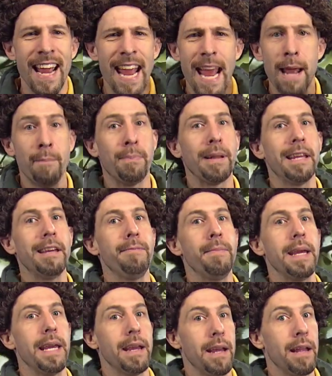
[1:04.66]
And believe
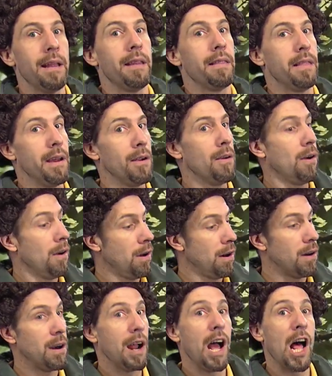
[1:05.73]
me, there
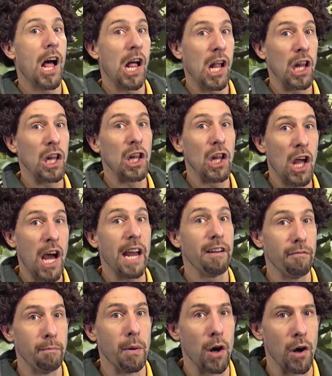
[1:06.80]
are a lot
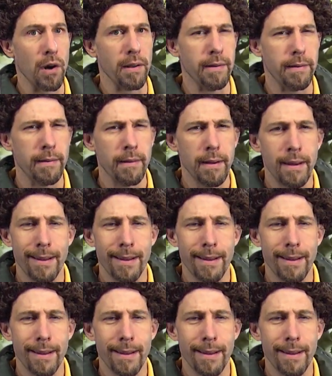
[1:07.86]
of birds.